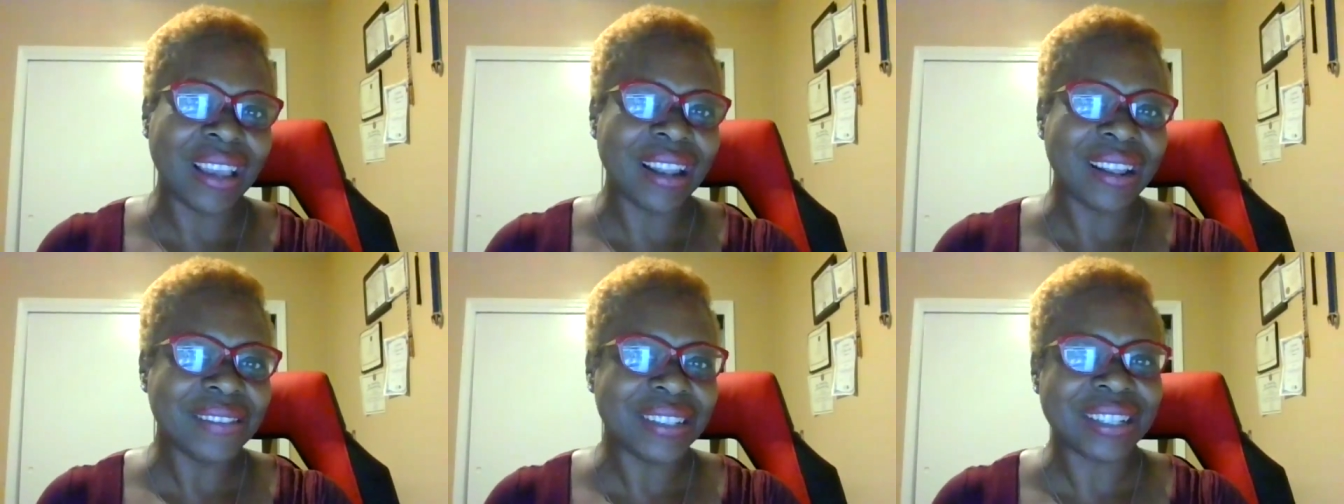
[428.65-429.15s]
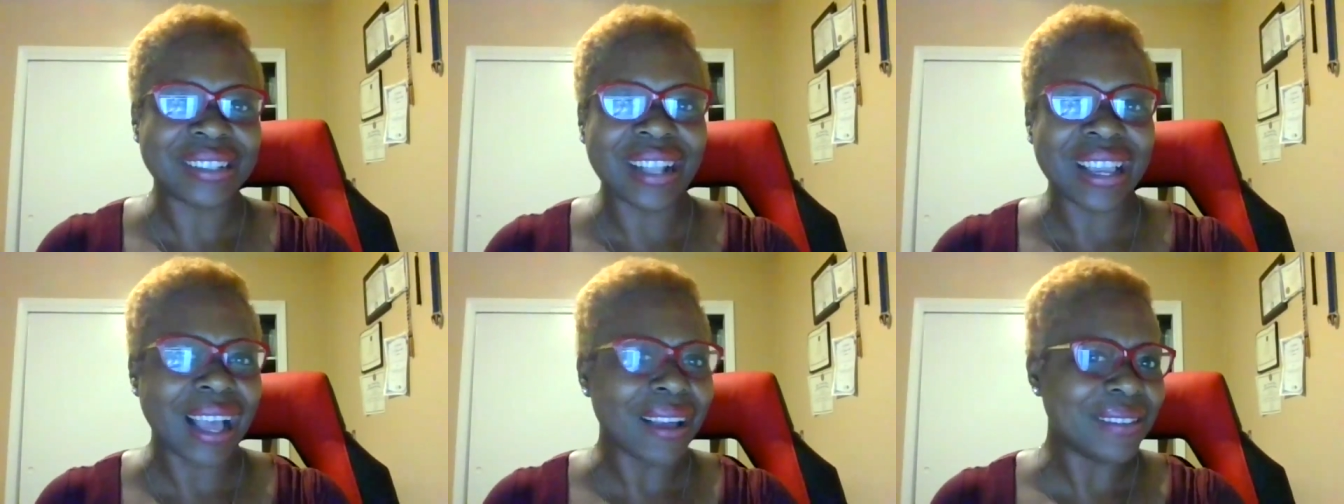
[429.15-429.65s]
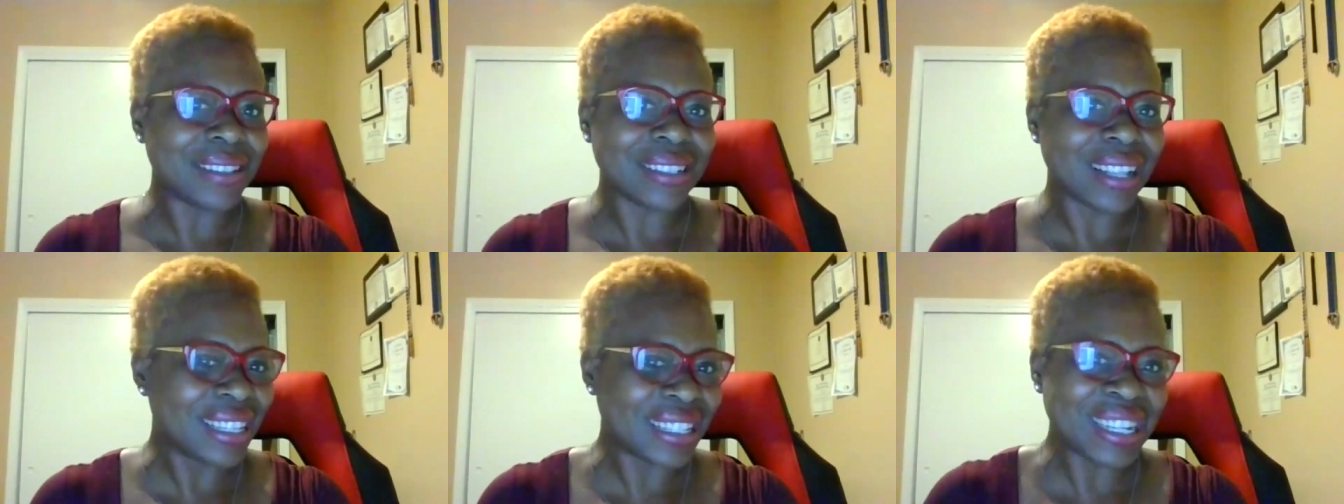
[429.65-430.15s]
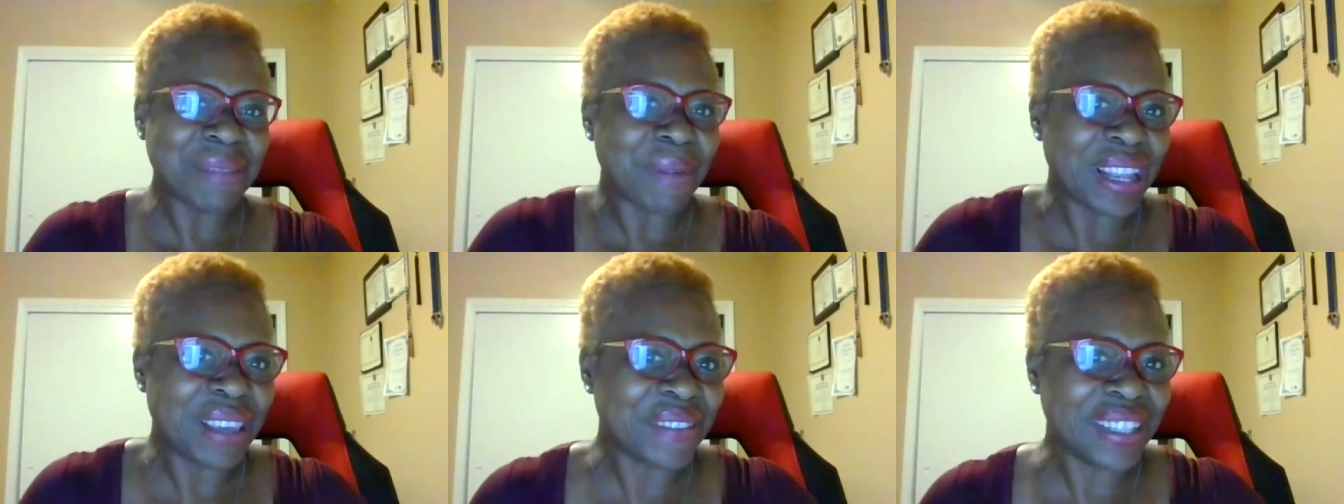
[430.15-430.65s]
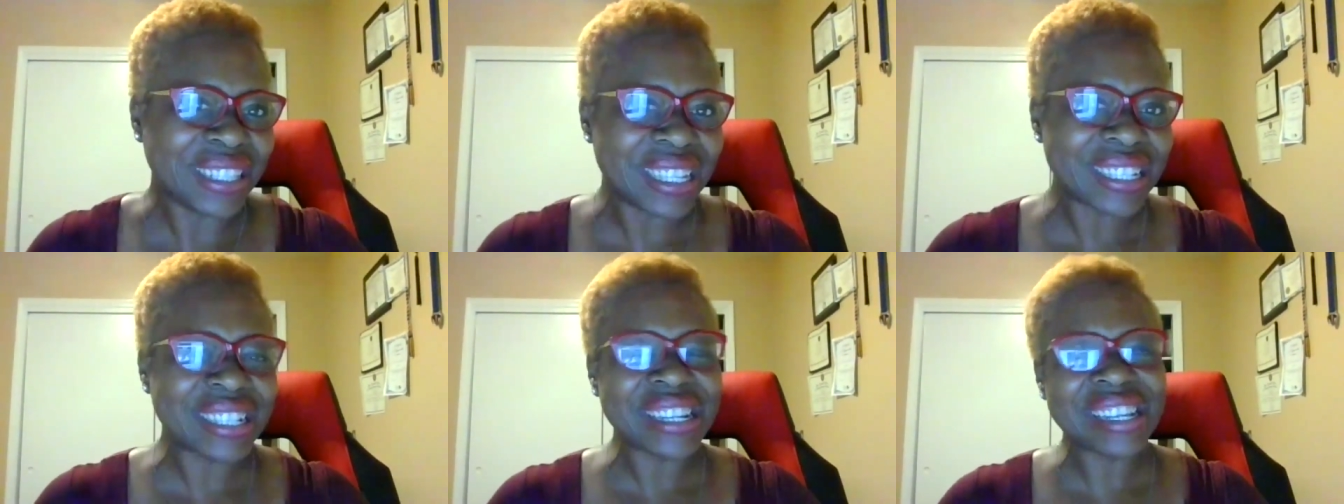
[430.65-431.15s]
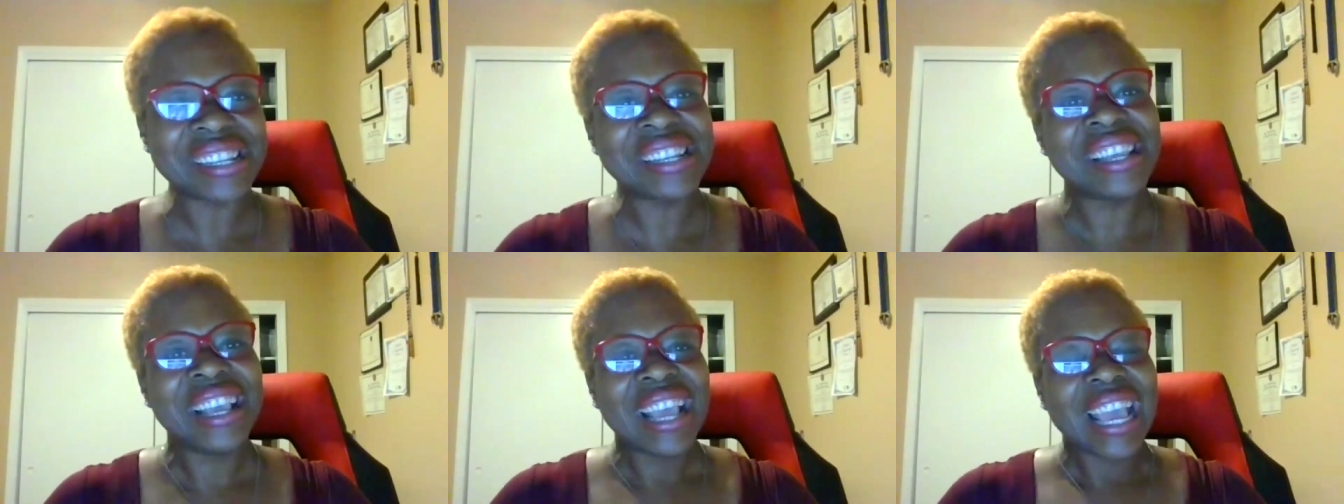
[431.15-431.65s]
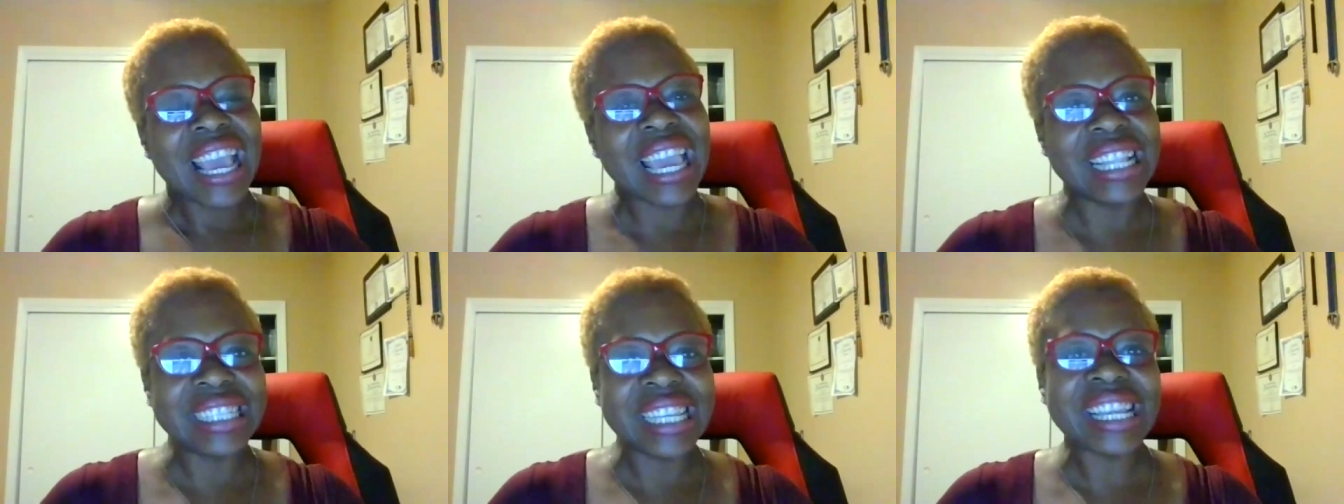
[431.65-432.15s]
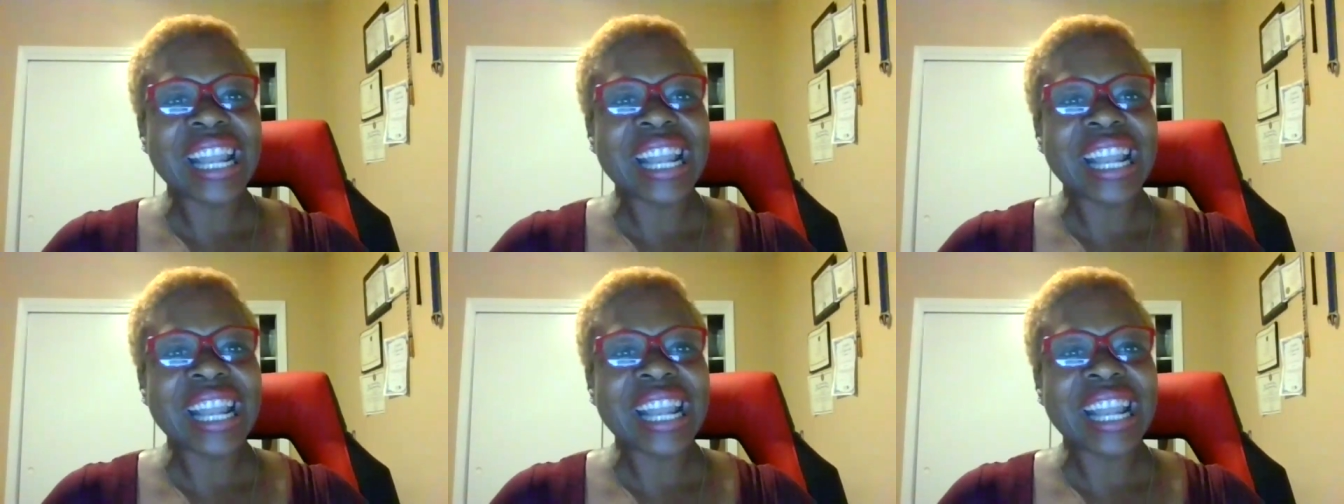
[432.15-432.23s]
And I was just like, is anybody even listening? And then